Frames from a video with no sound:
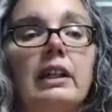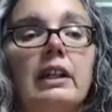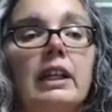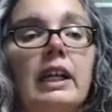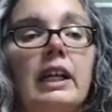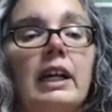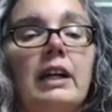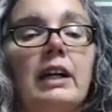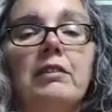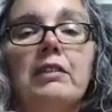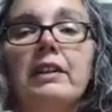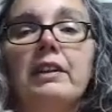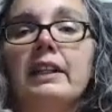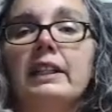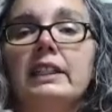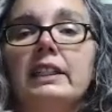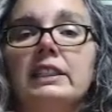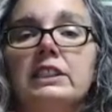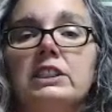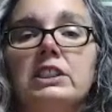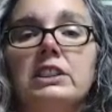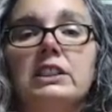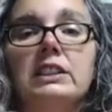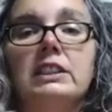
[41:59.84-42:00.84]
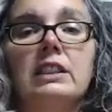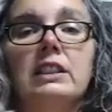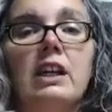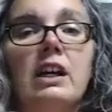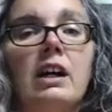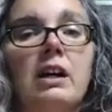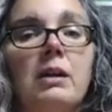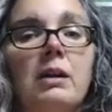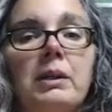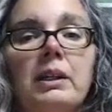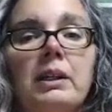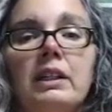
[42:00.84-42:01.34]
Everything's just
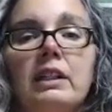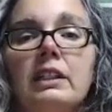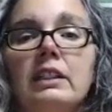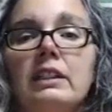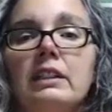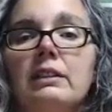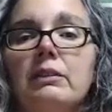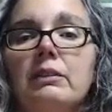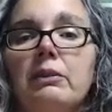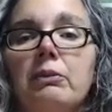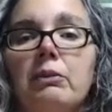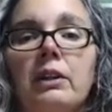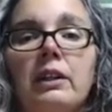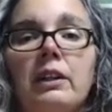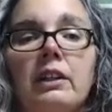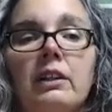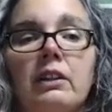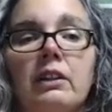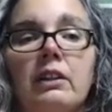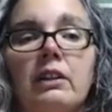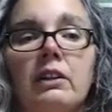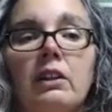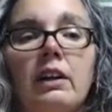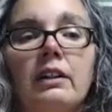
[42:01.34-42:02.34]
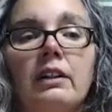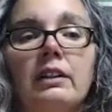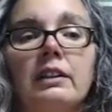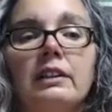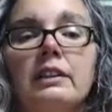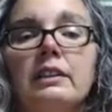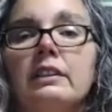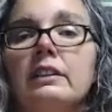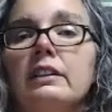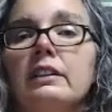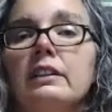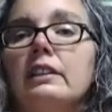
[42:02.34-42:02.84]
humming right
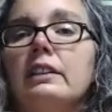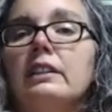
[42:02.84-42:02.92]
along.